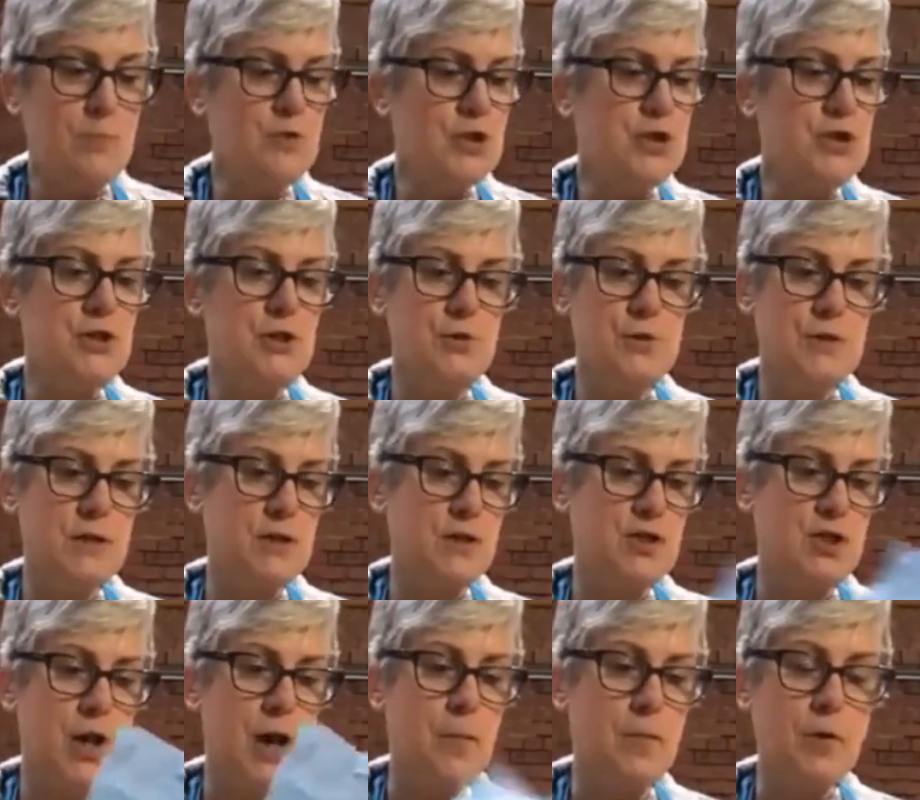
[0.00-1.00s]
So I'm
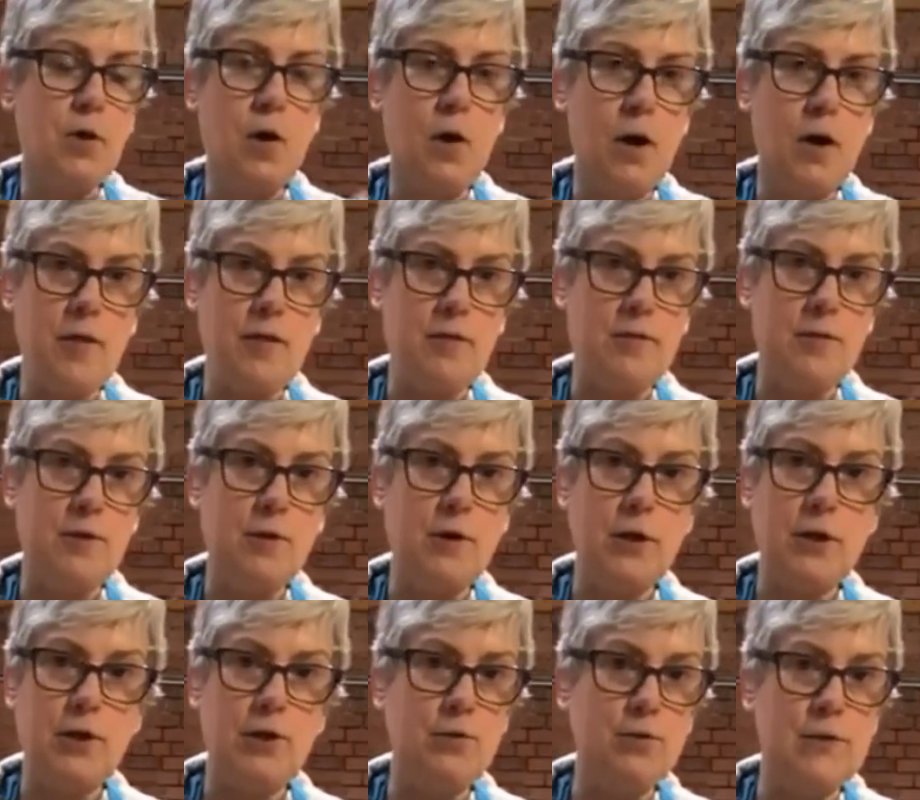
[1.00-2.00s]
just using a shop
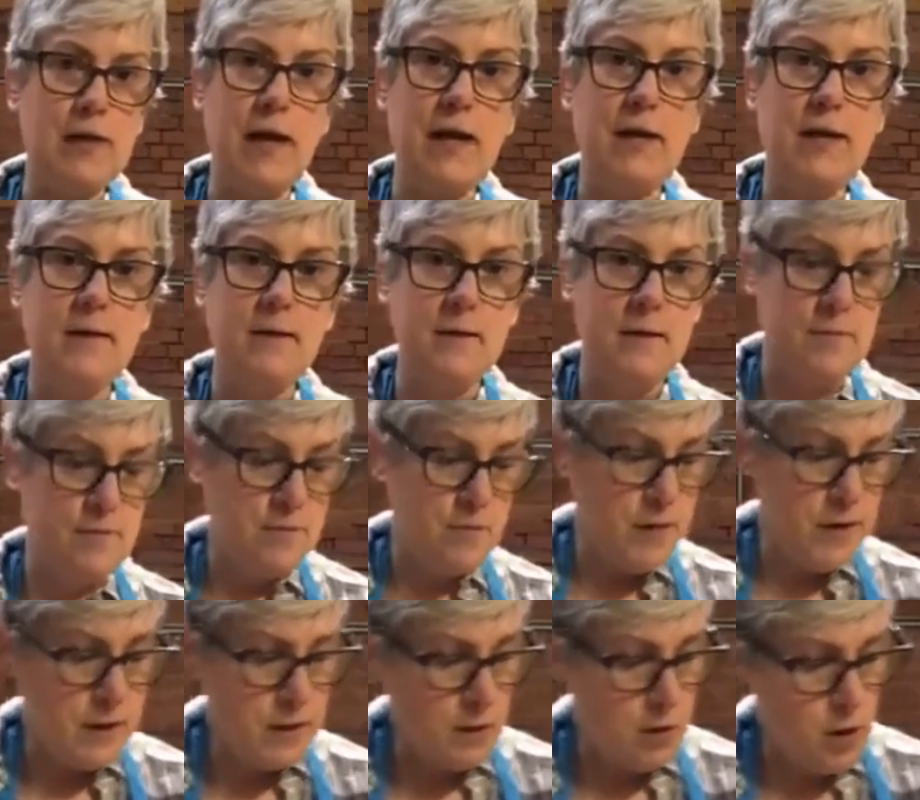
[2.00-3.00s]
cloth. You can use
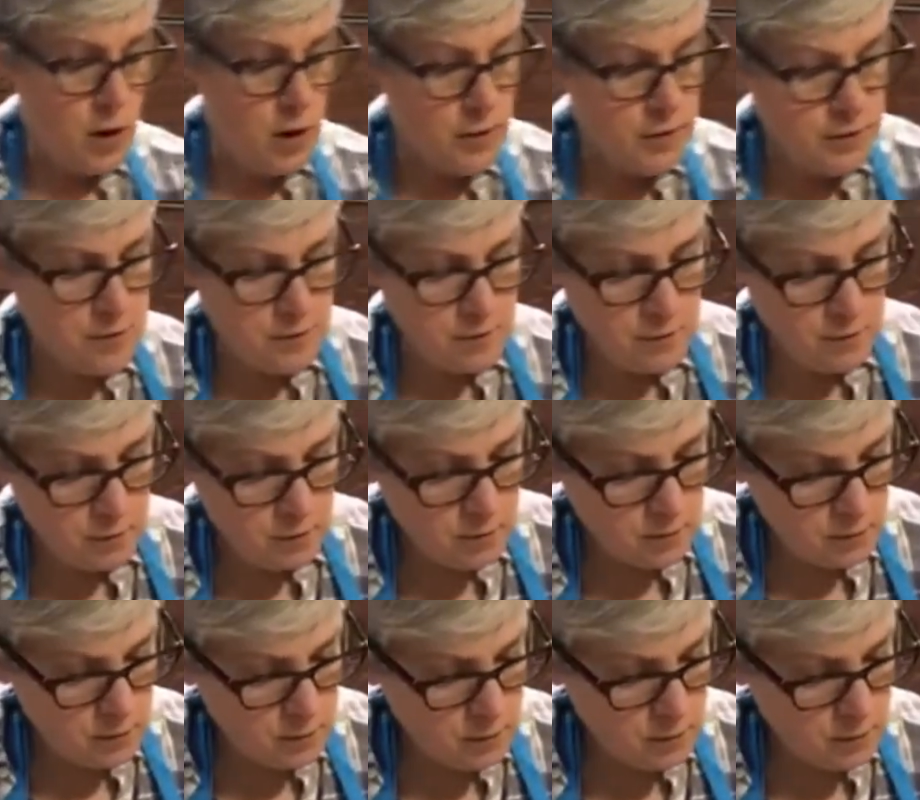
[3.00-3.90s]
any lint-free cloth.